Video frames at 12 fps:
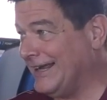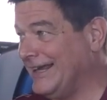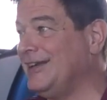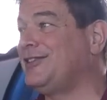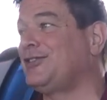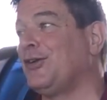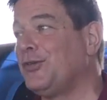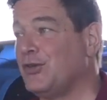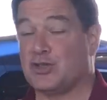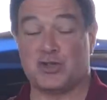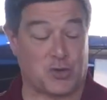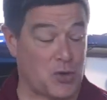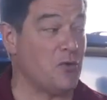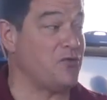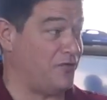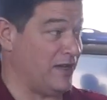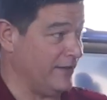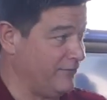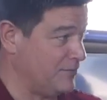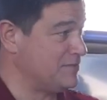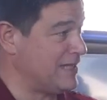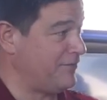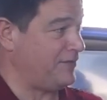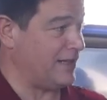He sold the trophy from
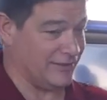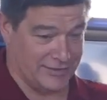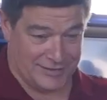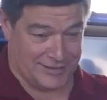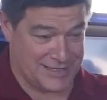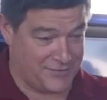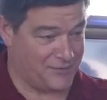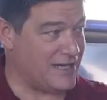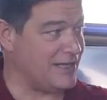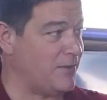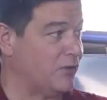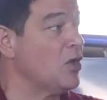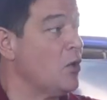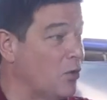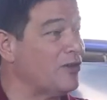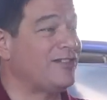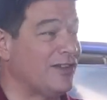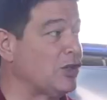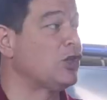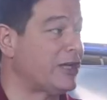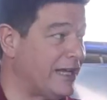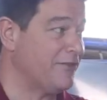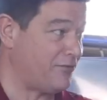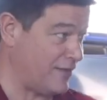Tiffany's. It's a Tiffany boat. We're still
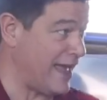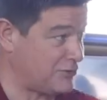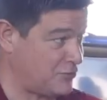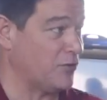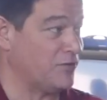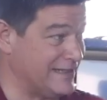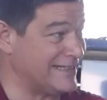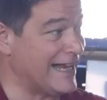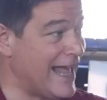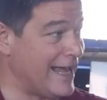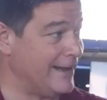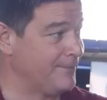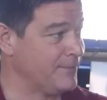looking for that trophy today.